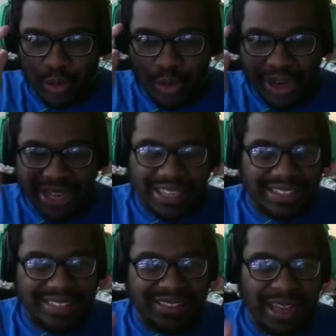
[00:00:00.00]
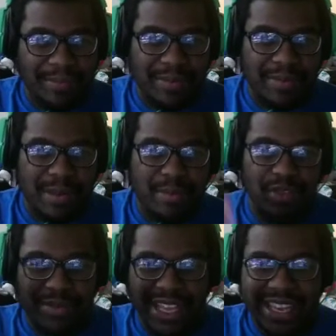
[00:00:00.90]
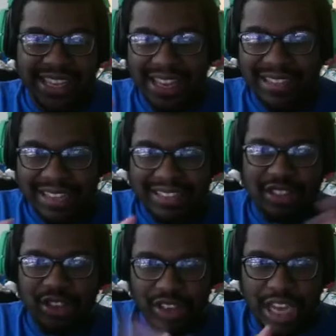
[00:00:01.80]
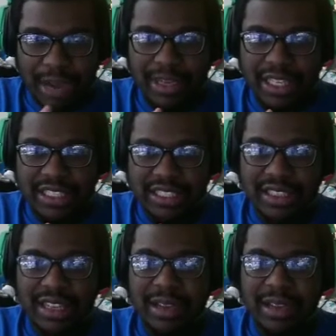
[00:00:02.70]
is stopping people from thinking that that's a good combination?